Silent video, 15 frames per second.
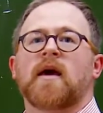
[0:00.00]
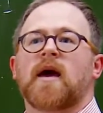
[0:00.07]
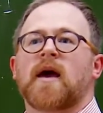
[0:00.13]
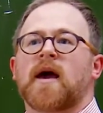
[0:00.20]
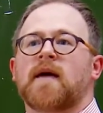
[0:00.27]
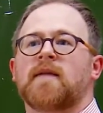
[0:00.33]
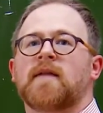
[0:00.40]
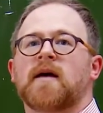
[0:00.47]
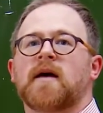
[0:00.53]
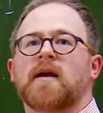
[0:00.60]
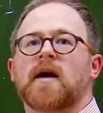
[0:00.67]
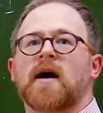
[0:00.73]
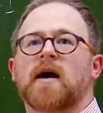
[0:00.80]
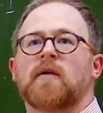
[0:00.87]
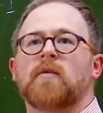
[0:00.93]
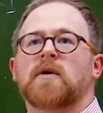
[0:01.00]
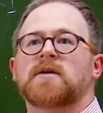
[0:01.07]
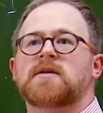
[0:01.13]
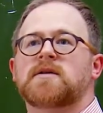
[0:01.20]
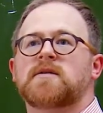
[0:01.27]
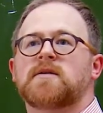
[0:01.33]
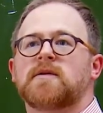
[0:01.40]
And then I
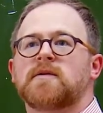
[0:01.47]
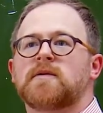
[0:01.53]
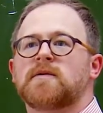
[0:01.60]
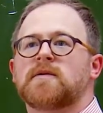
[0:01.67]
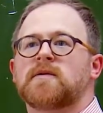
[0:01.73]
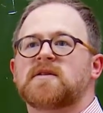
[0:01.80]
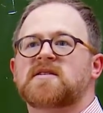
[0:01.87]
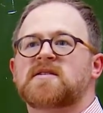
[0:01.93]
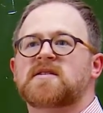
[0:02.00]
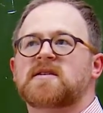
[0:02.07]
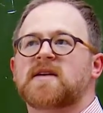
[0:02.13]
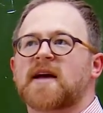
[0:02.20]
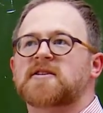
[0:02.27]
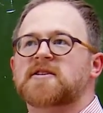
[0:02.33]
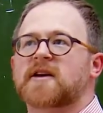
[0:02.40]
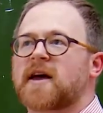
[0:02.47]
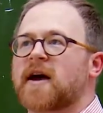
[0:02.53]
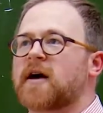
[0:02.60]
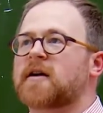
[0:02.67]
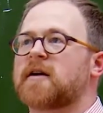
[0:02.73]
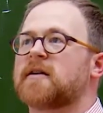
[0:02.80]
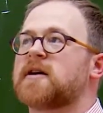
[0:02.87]
want to sketch a
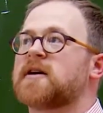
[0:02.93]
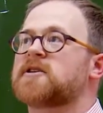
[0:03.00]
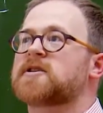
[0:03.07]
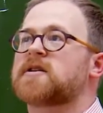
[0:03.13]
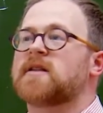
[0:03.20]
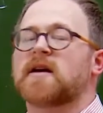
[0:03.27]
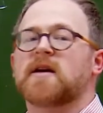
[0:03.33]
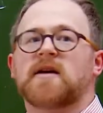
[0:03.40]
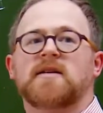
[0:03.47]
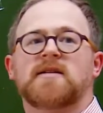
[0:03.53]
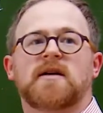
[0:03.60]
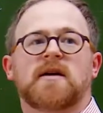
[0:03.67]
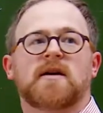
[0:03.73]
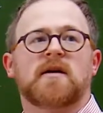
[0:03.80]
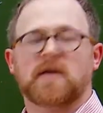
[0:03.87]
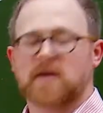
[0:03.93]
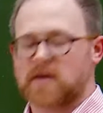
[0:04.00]
calculation that he did.